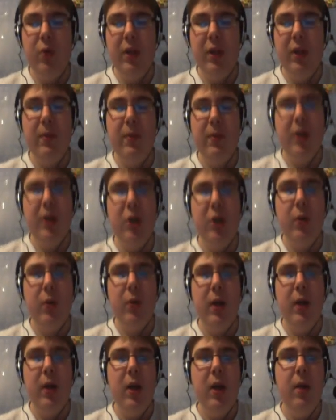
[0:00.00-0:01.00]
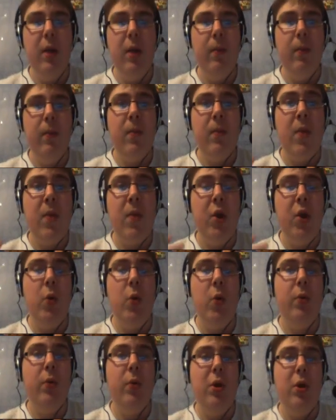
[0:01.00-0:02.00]
just so you can make sure
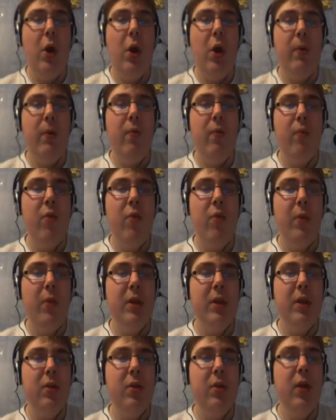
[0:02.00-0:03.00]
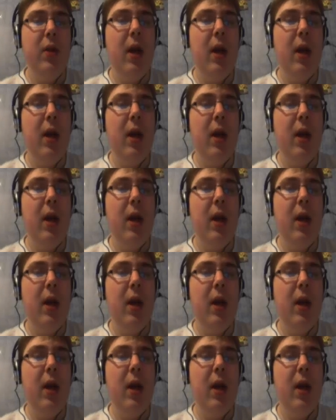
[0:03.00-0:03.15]
you know what we're talking about properly.